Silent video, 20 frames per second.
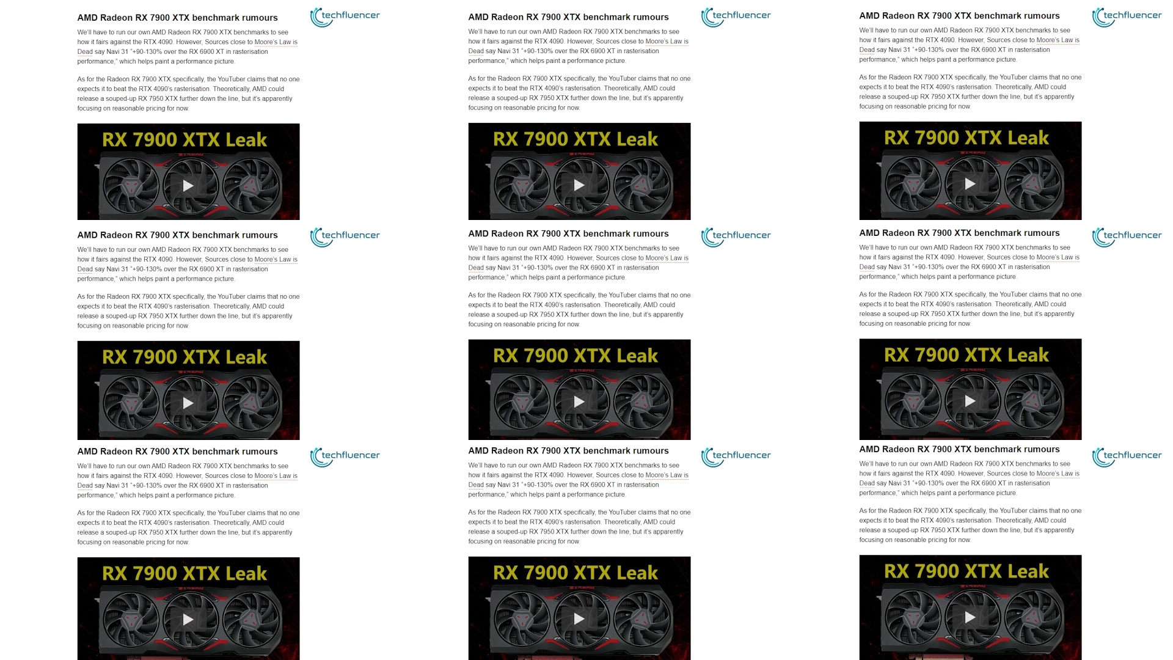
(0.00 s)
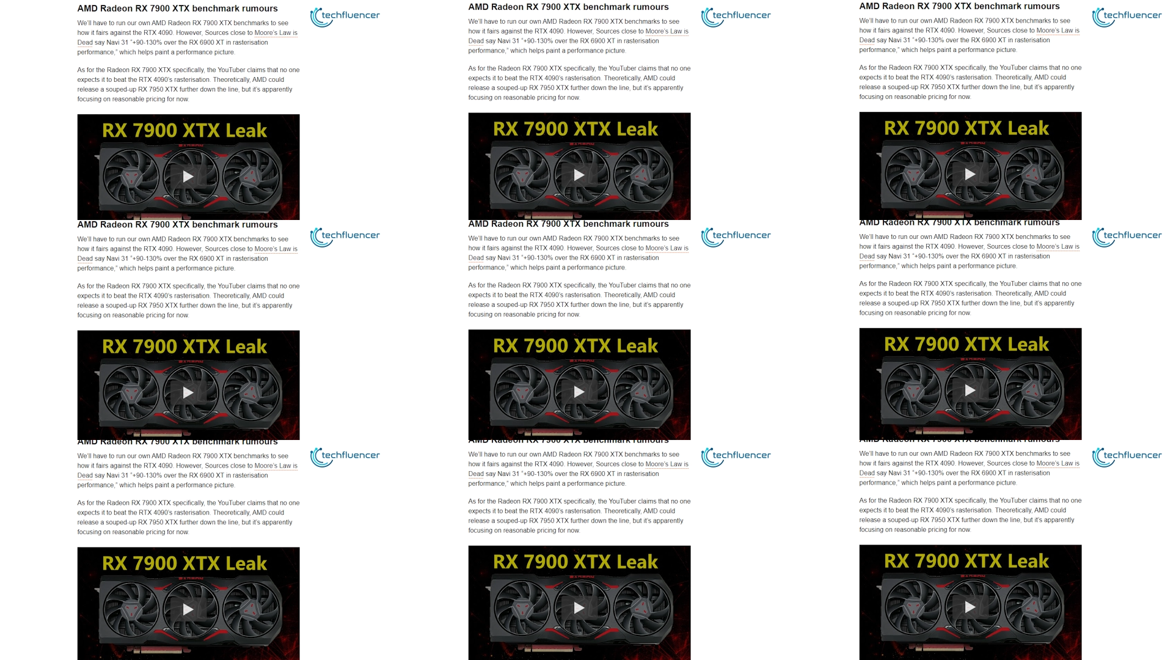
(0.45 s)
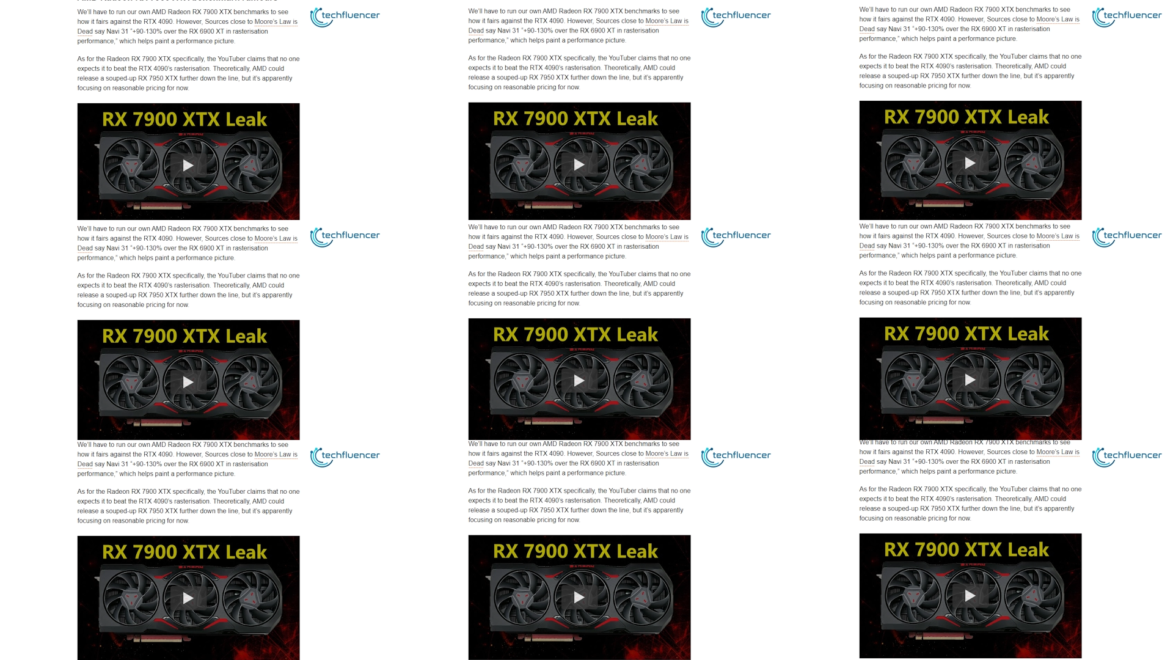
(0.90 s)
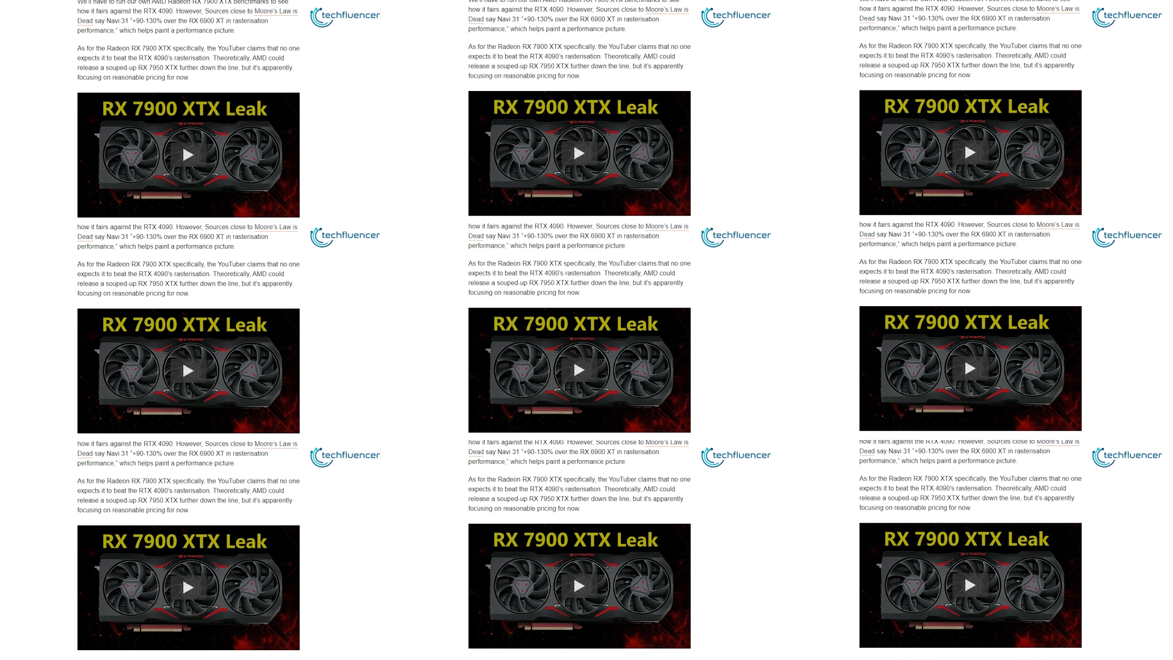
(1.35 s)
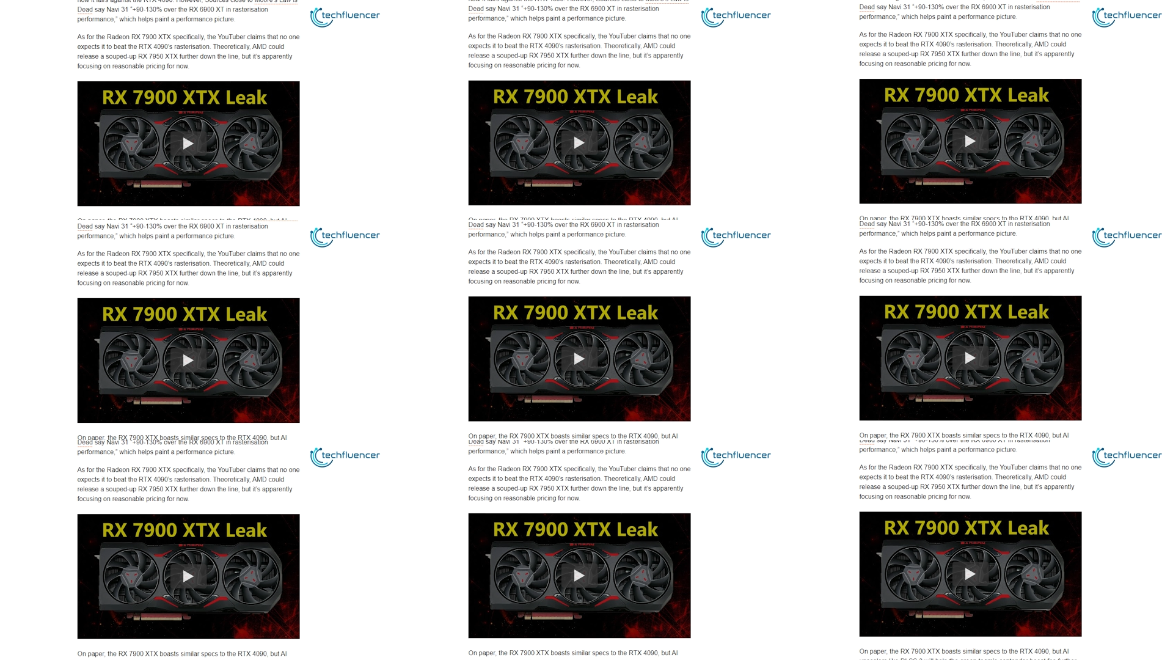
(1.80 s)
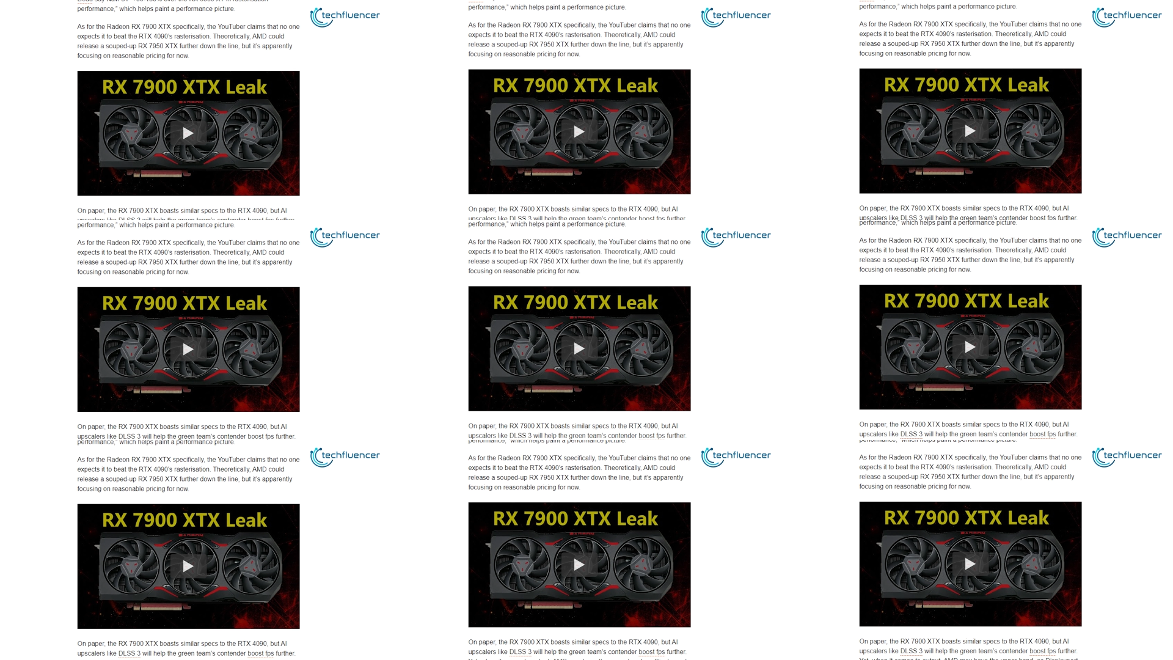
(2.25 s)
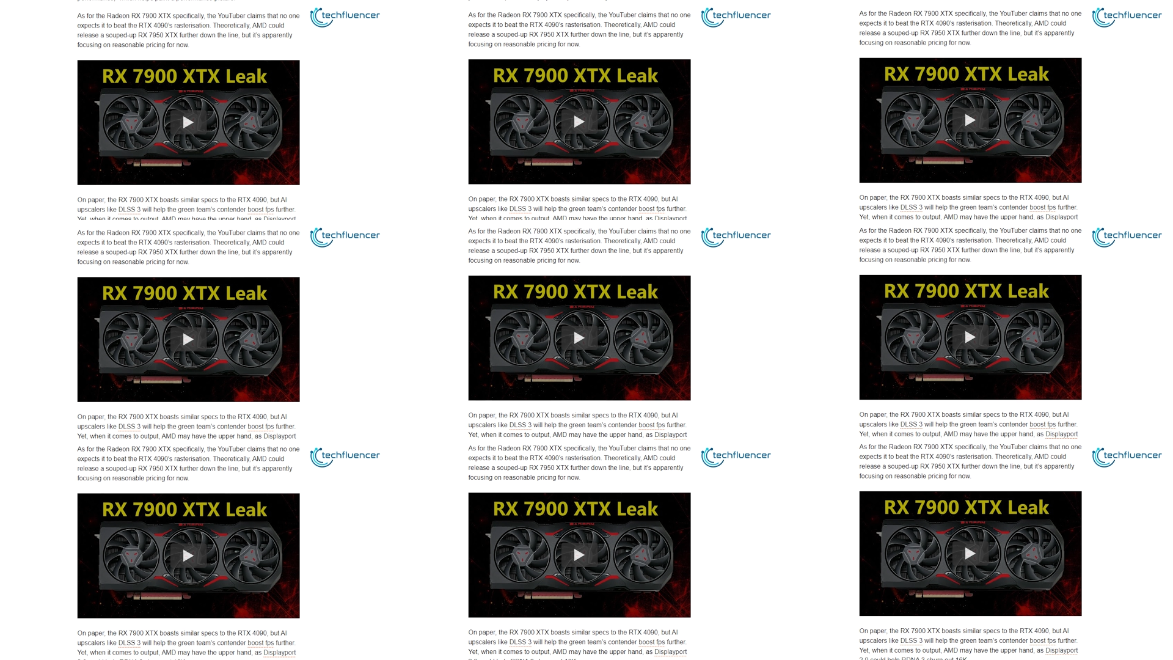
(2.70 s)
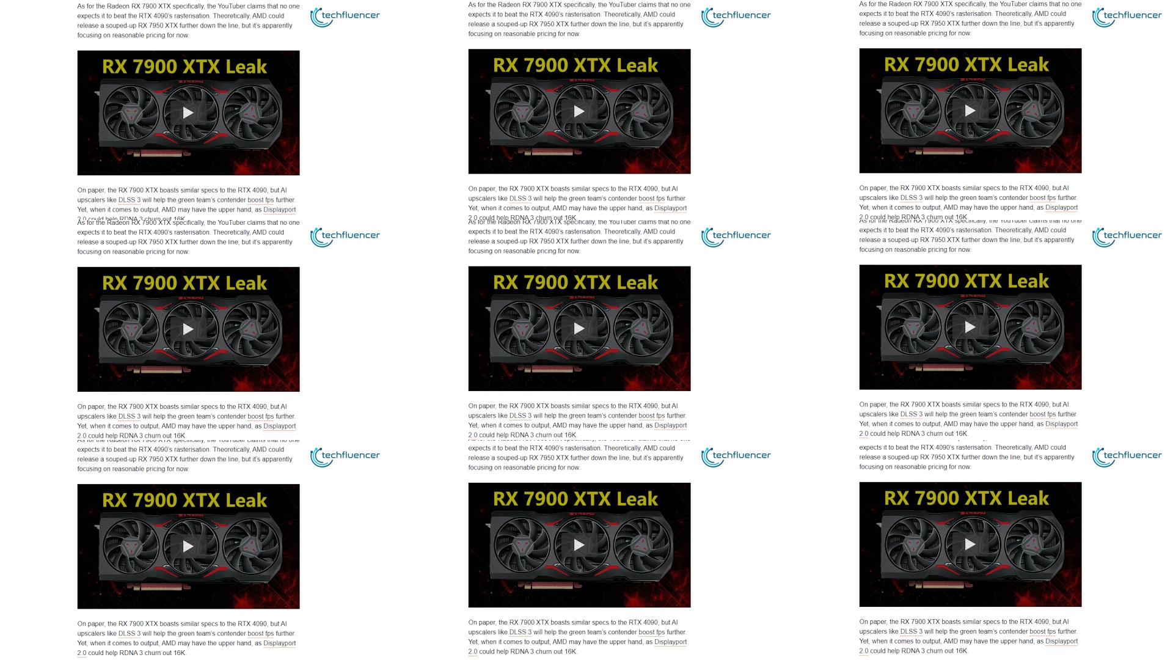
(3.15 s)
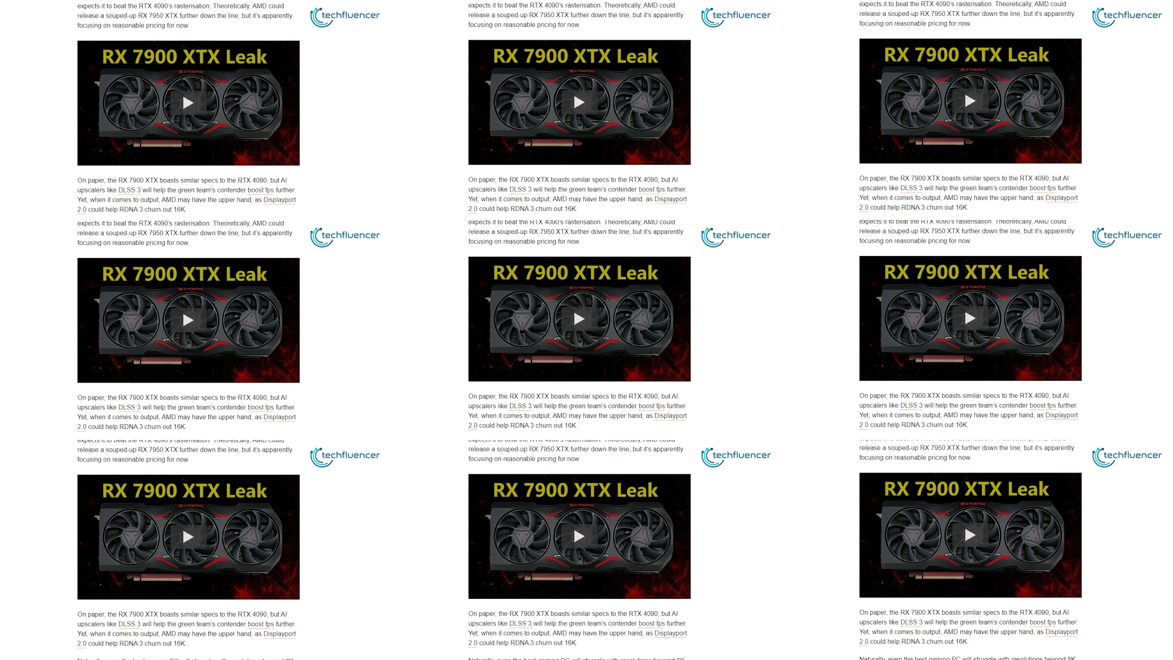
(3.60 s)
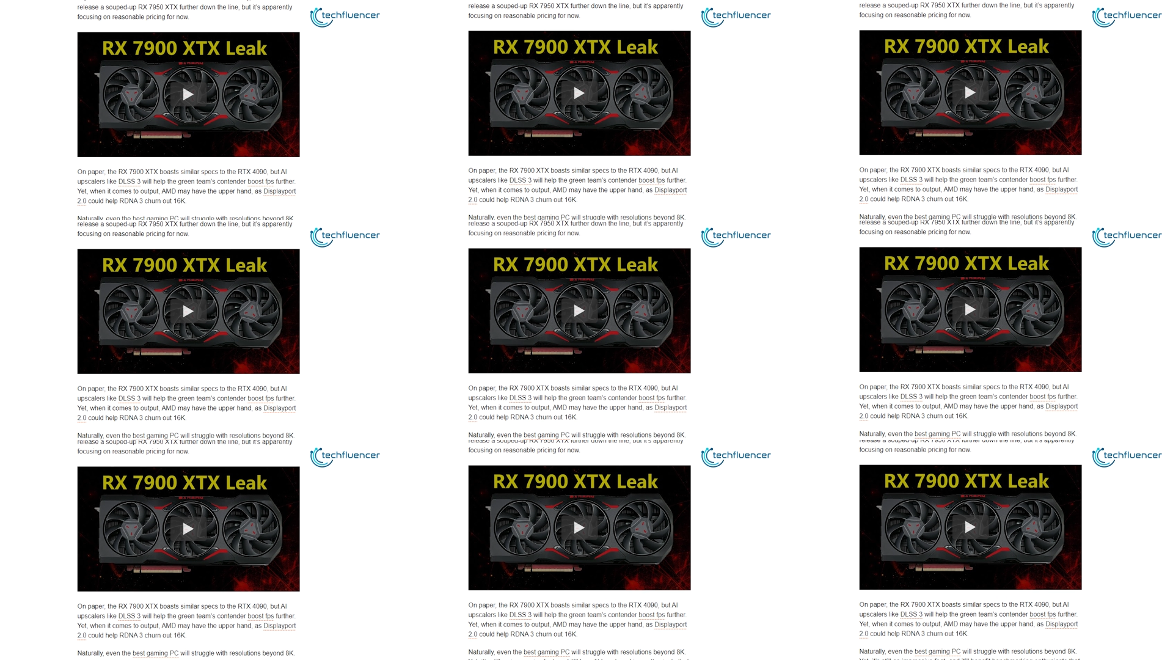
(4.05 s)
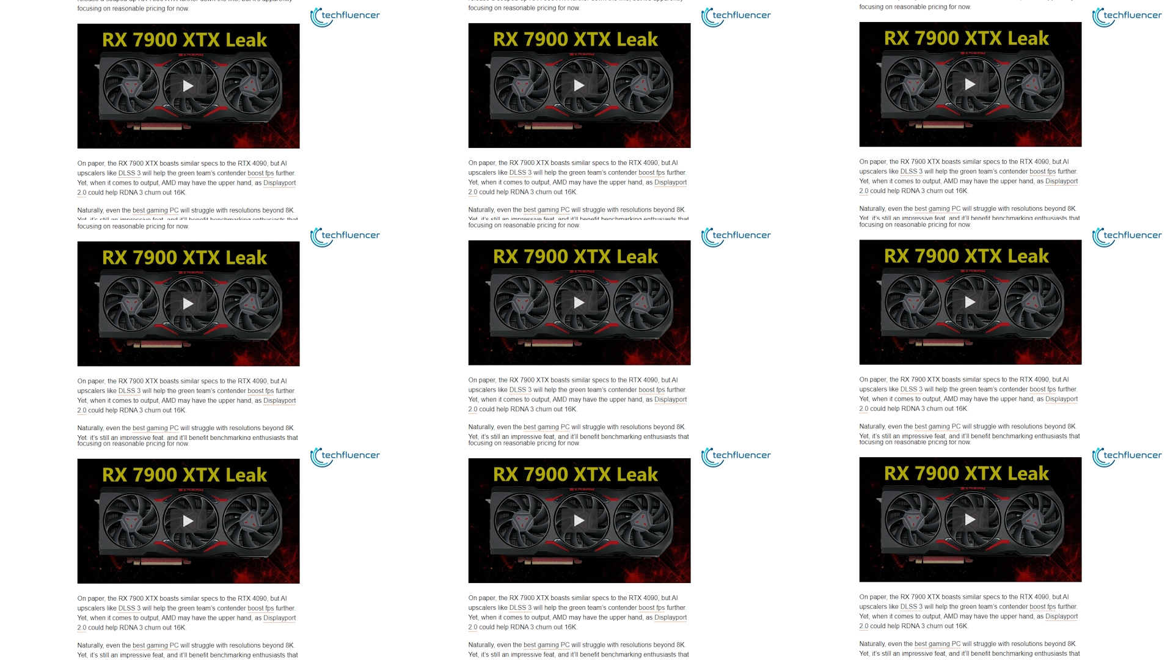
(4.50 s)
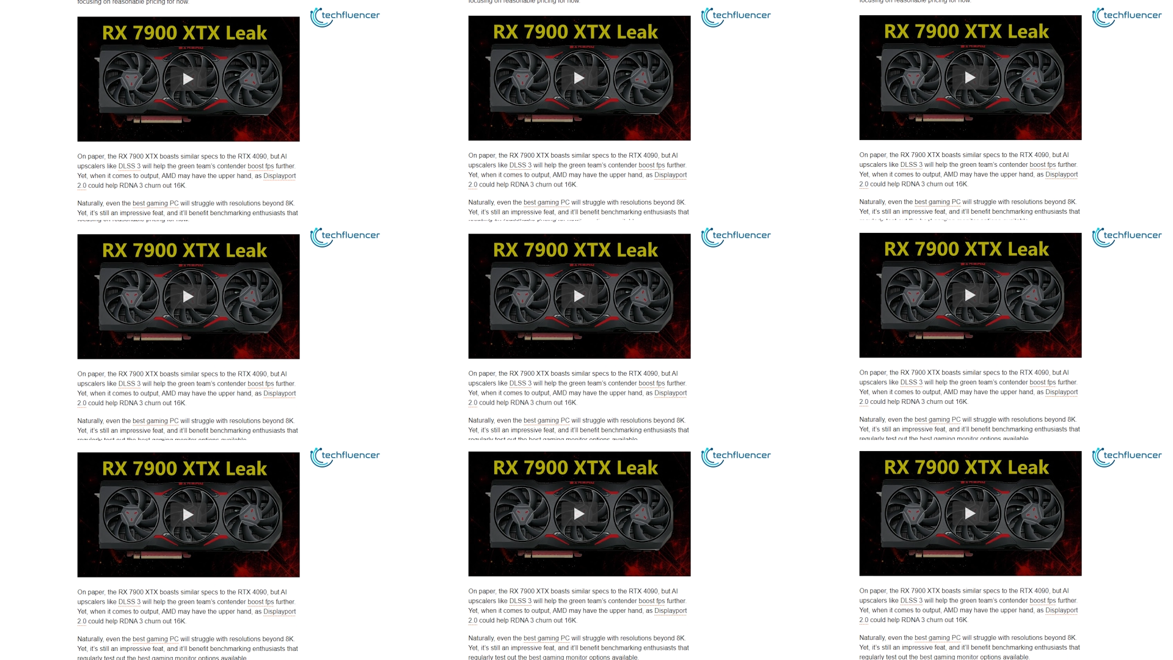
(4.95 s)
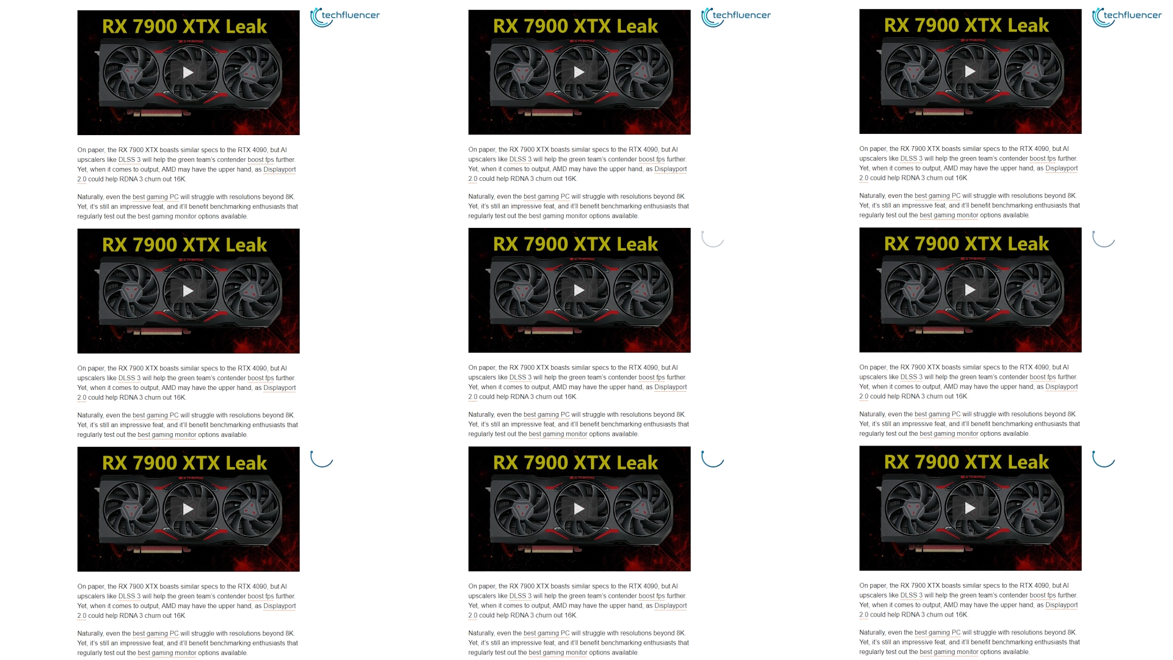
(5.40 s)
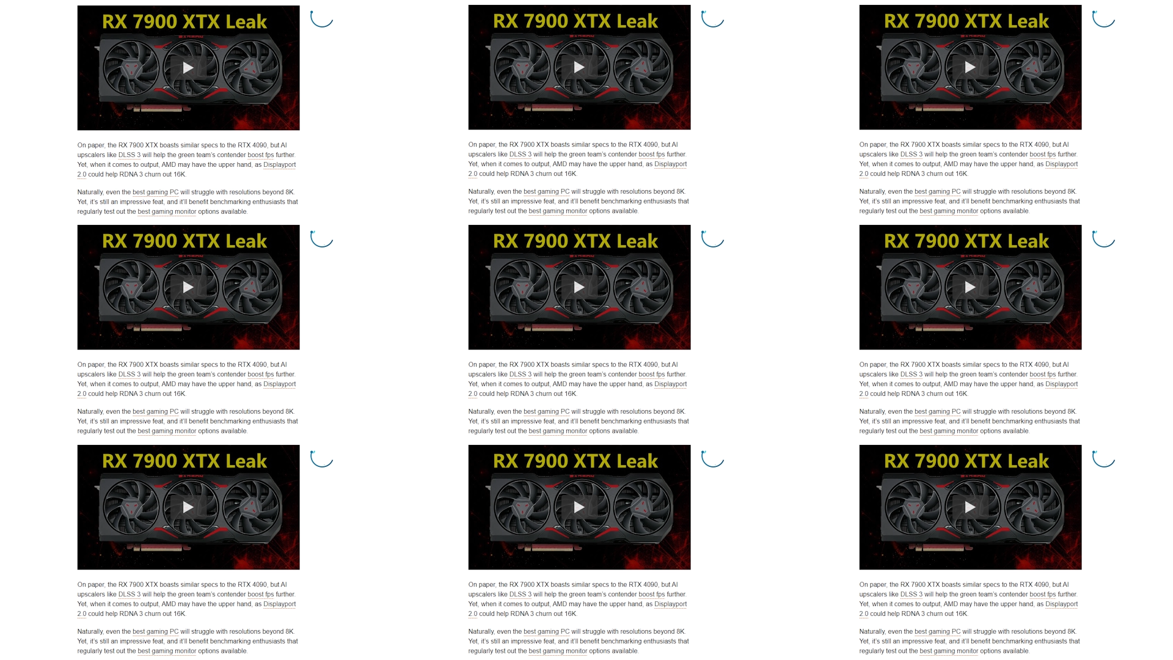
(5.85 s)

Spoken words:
Nobody's mouth can be seen.